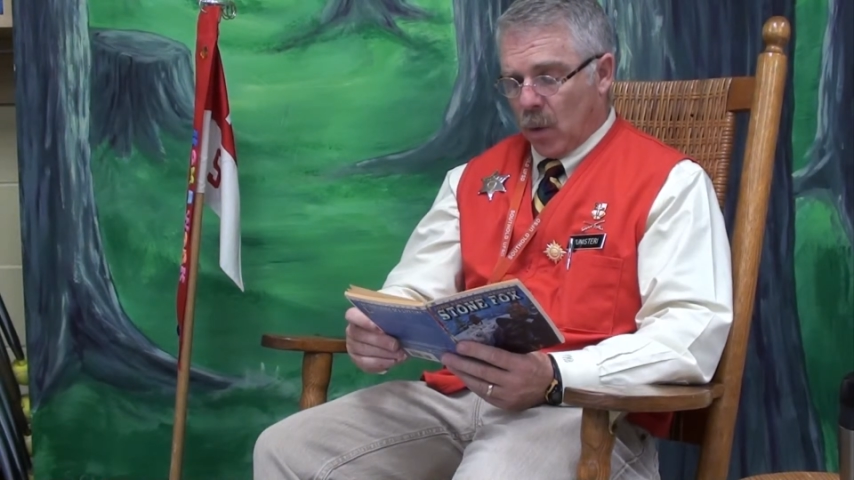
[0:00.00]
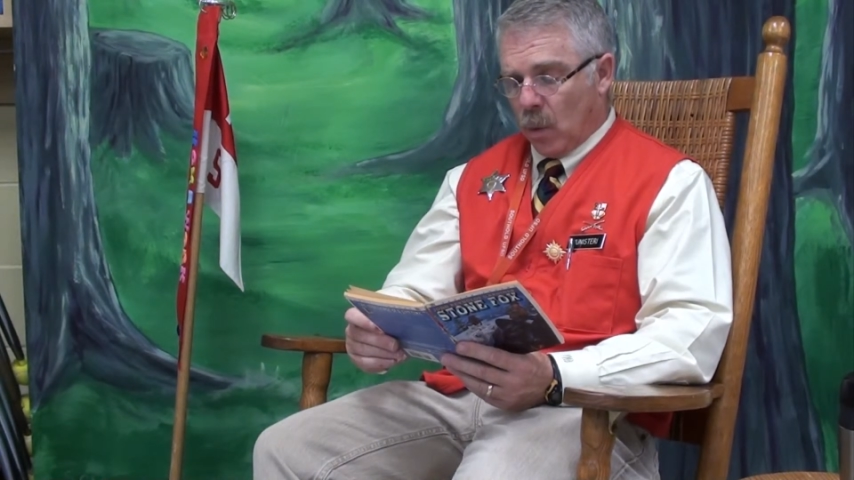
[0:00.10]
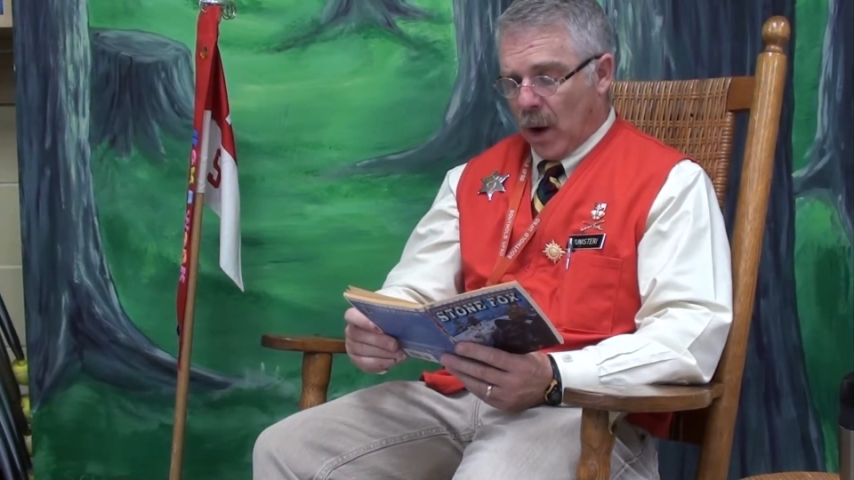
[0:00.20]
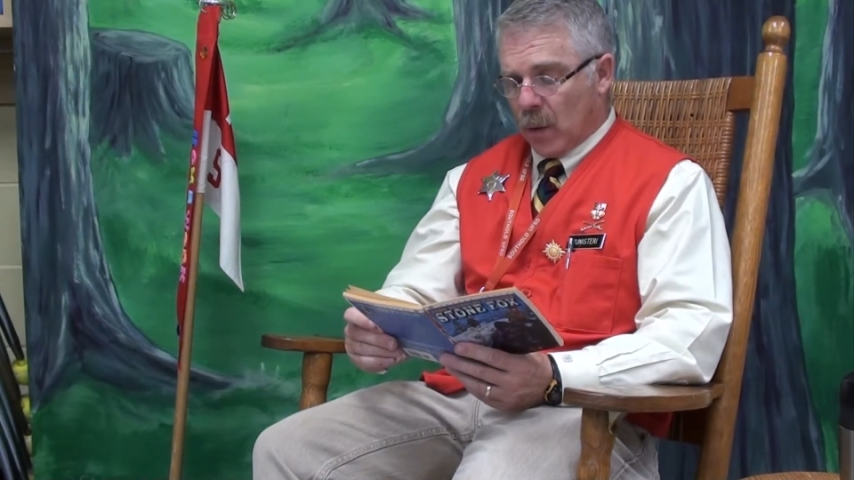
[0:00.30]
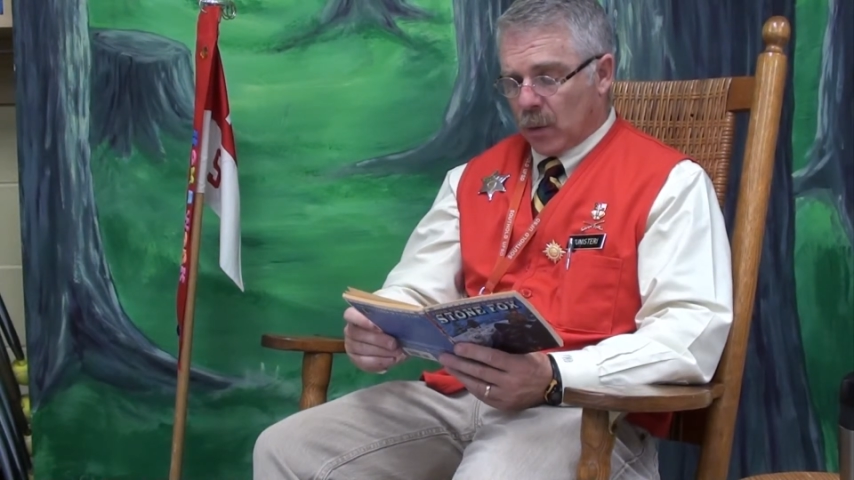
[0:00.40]

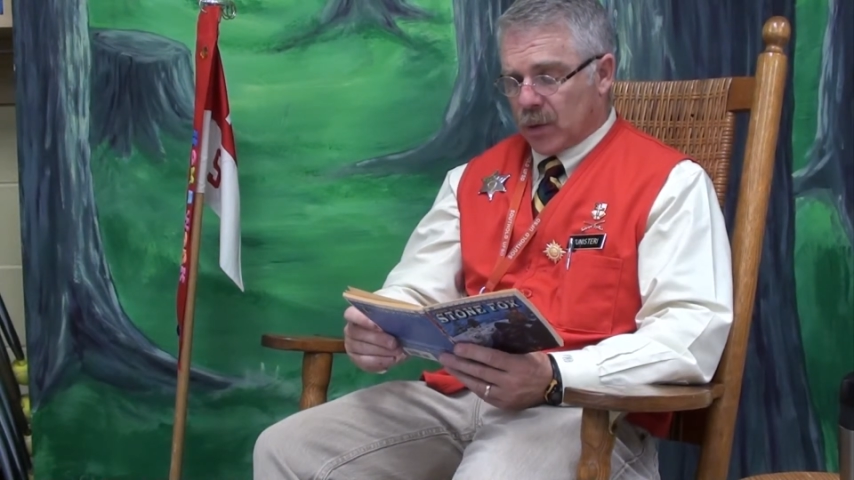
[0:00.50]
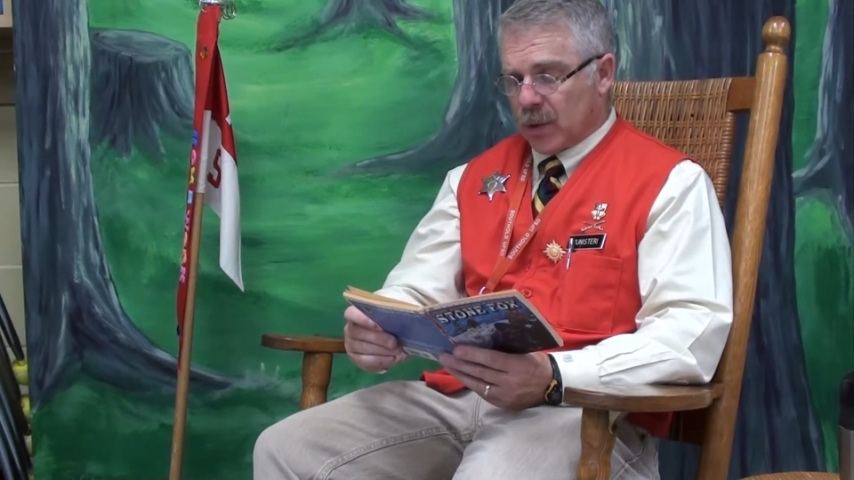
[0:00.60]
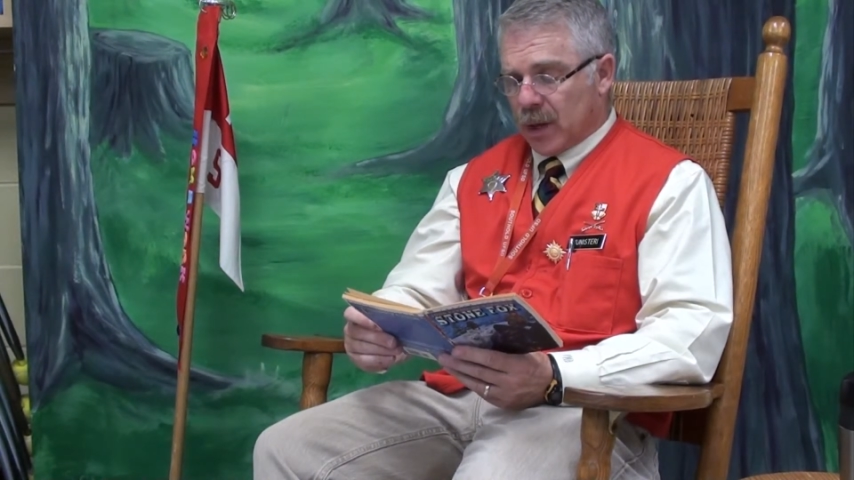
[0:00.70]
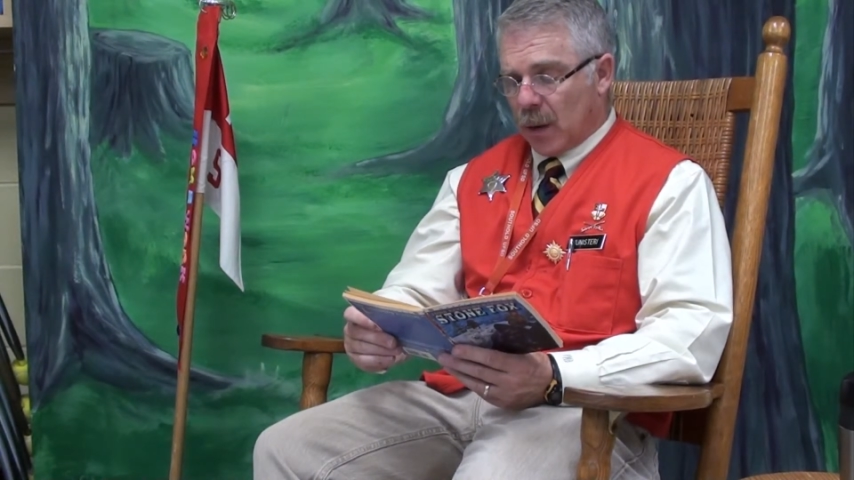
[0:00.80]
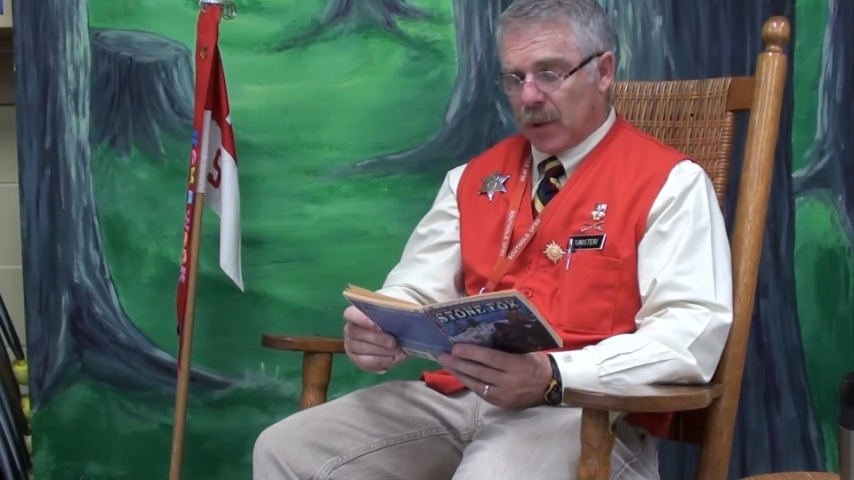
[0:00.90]
"Why won't you
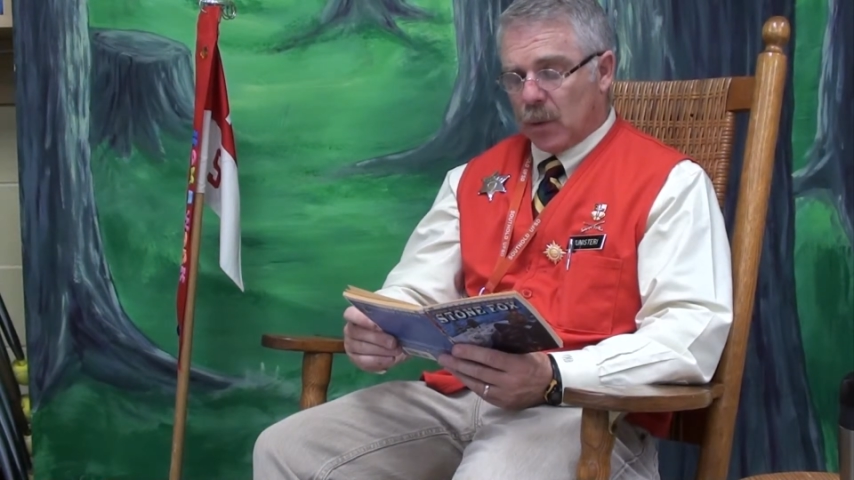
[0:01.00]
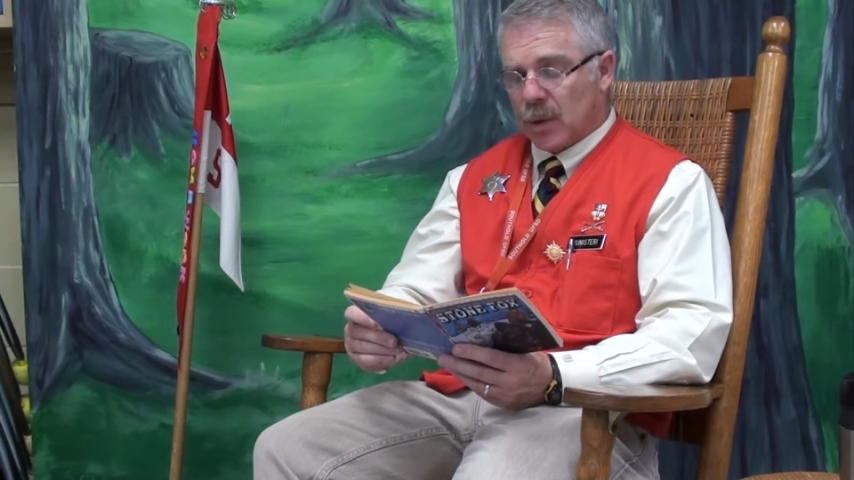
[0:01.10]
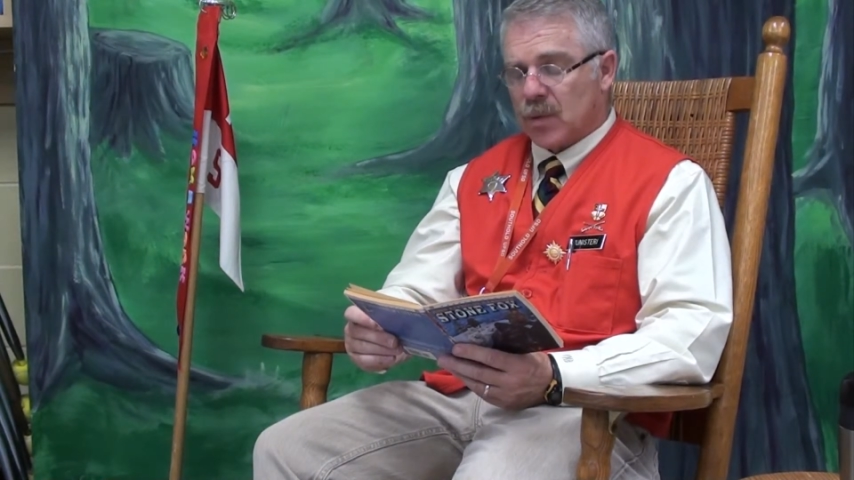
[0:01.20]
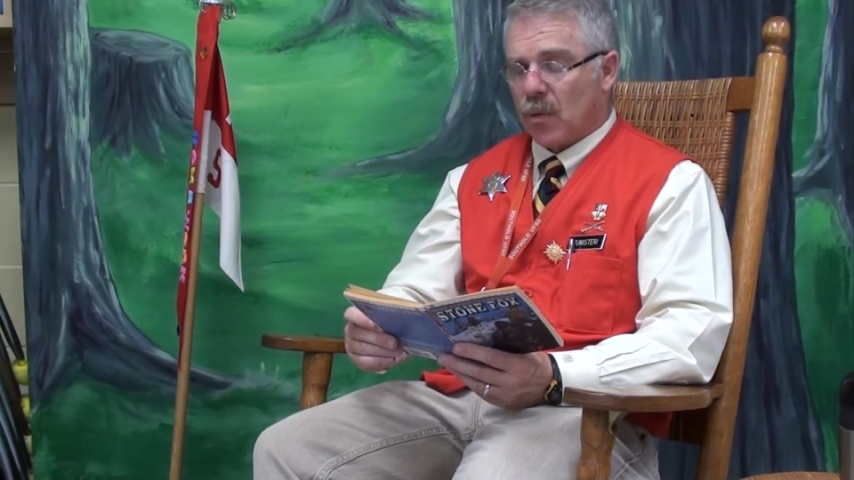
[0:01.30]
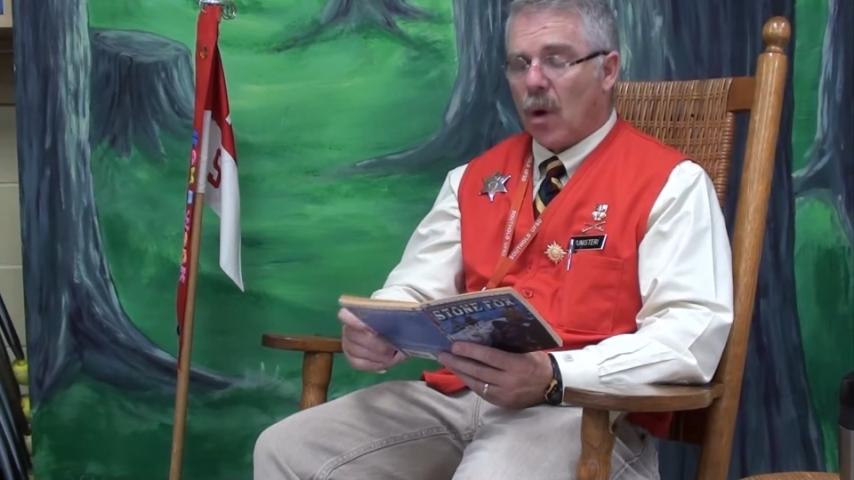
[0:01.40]
tell me
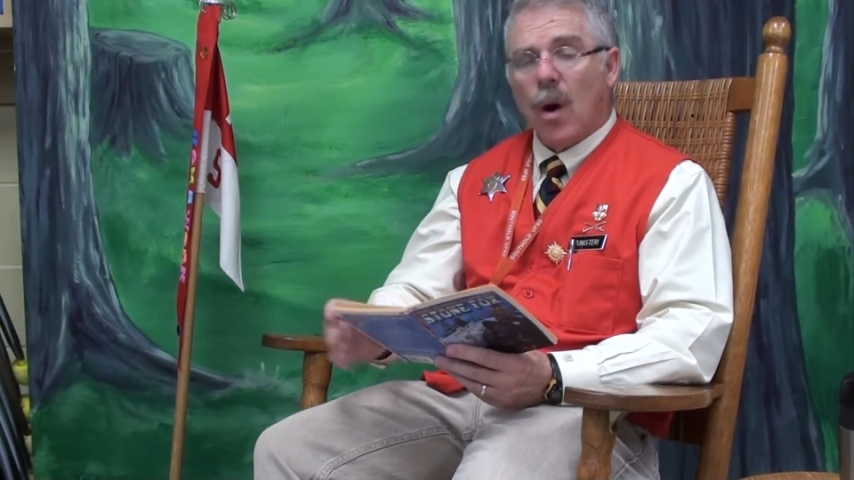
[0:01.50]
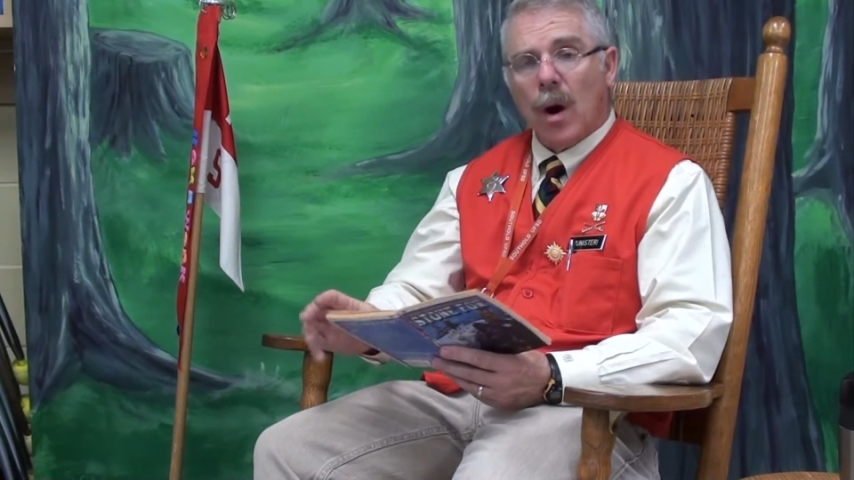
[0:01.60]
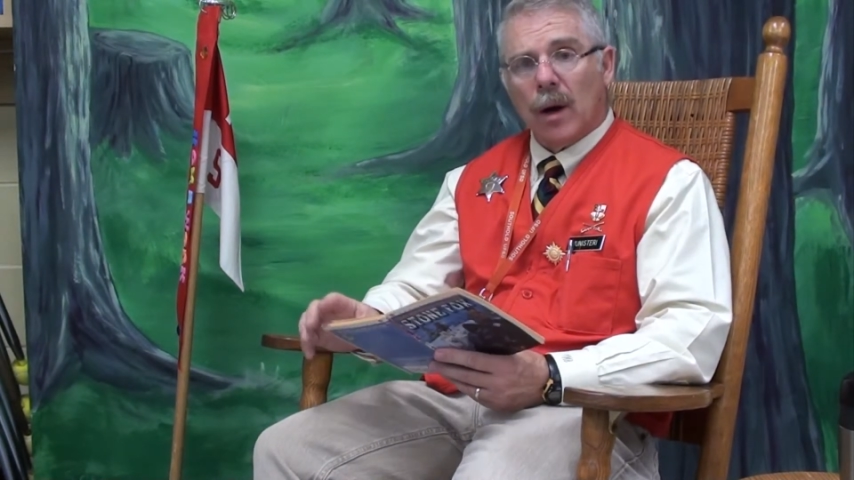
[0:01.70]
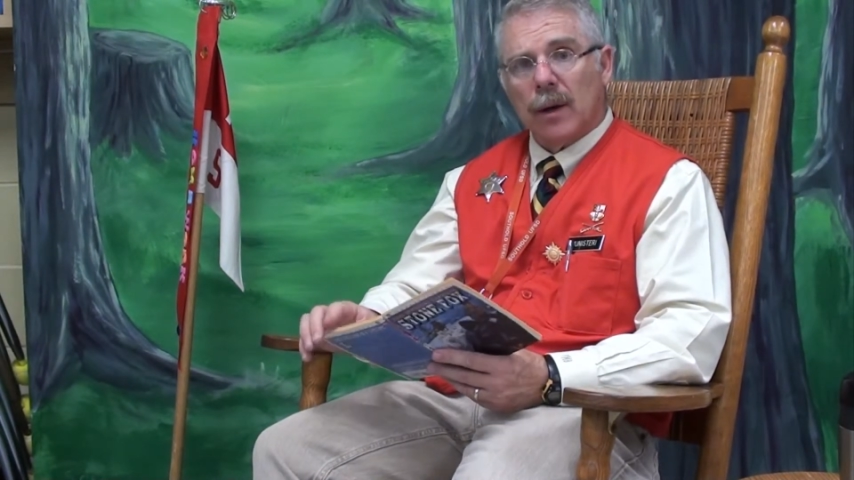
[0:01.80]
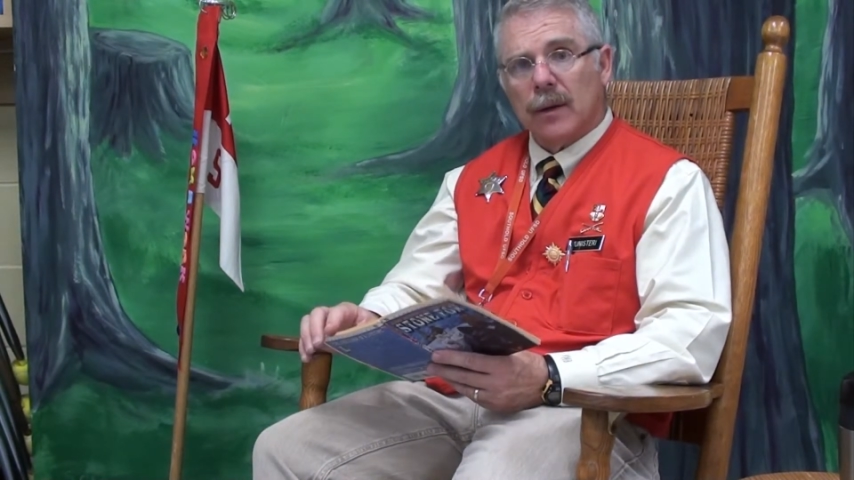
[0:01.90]
what's wrong?"